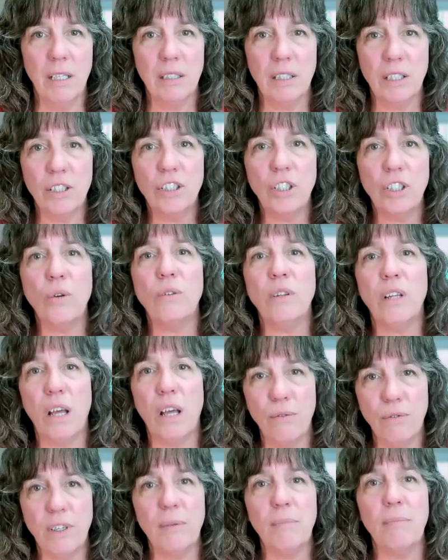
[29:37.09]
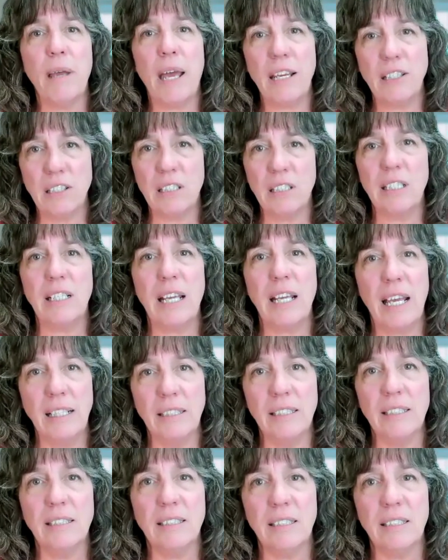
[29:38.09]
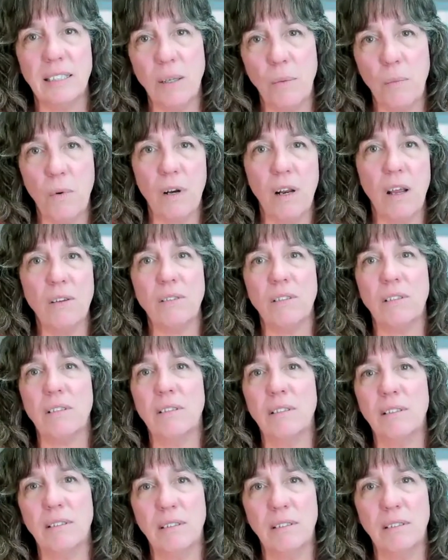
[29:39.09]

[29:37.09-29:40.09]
to show love, compassion, and kindness to someone else?